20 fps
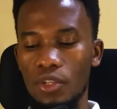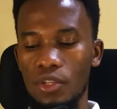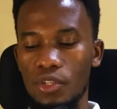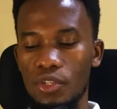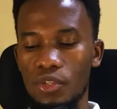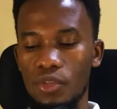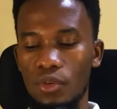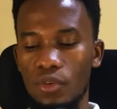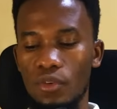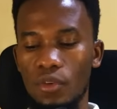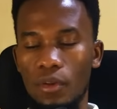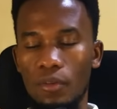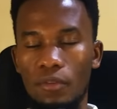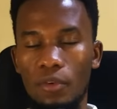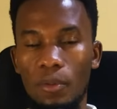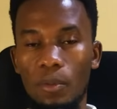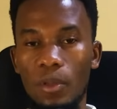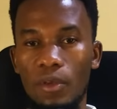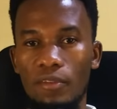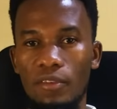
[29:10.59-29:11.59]
children
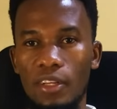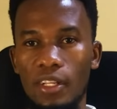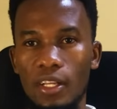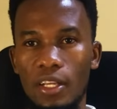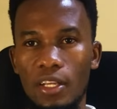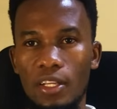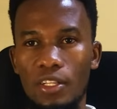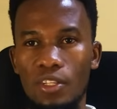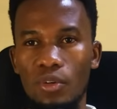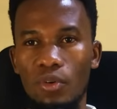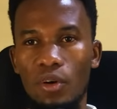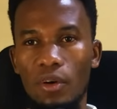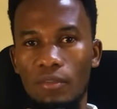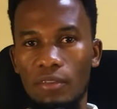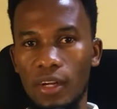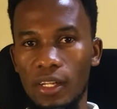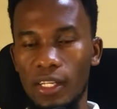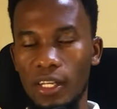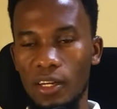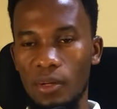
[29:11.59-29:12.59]
from the village who are
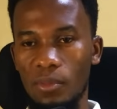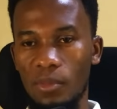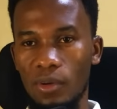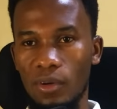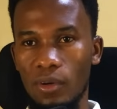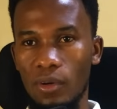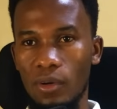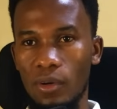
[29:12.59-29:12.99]
vulnerable,